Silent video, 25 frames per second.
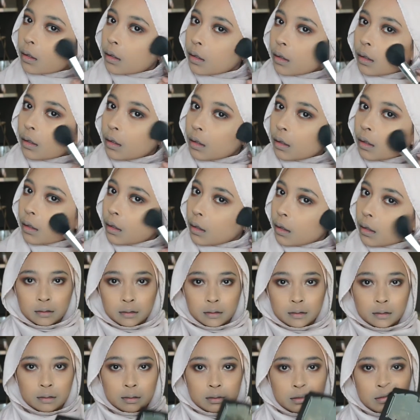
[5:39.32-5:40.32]
Nampak
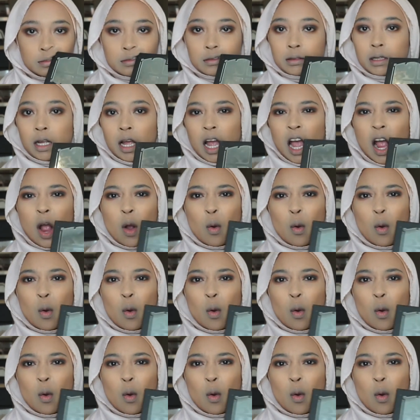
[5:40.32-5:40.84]
sikit beza.